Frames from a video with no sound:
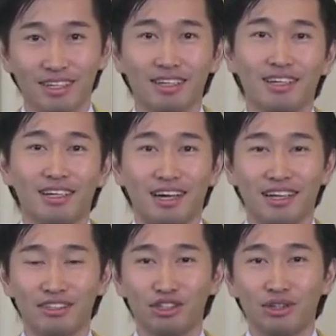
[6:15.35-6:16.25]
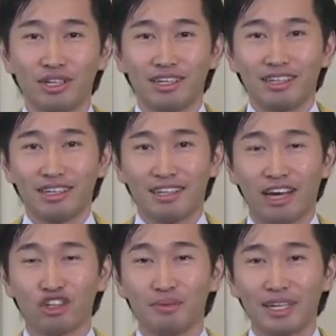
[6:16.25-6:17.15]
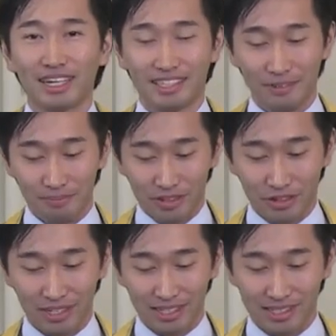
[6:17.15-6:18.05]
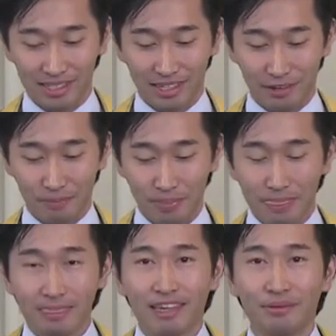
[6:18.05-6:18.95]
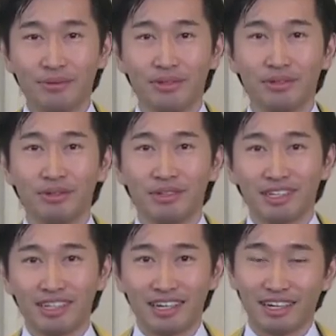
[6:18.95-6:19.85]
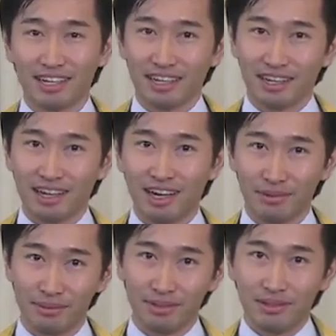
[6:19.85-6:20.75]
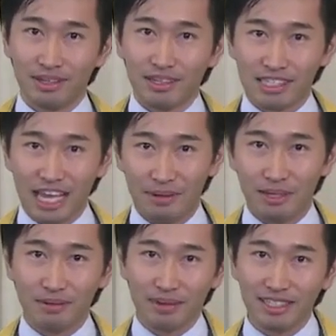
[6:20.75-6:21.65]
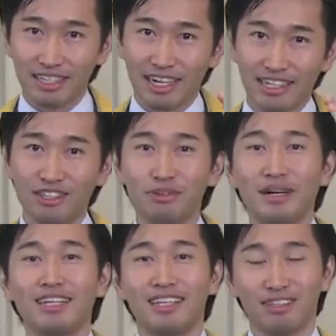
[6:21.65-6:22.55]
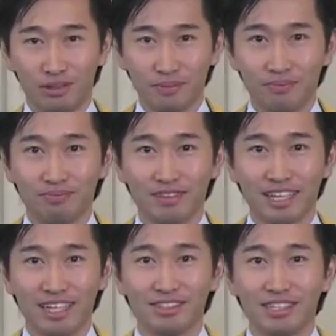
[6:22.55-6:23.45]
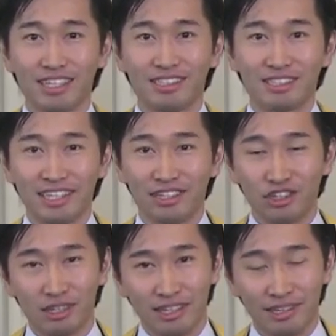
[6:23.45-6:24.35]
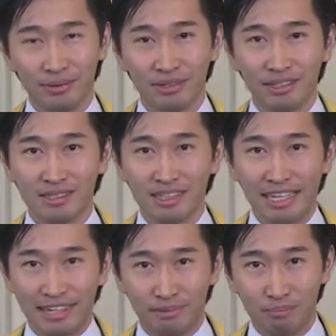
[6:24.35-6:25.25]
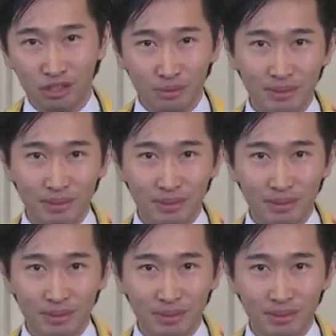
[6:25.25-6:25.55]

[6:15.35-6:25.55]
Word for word: And economically, you can think if you have saving money a little by little, and it's if it's improving,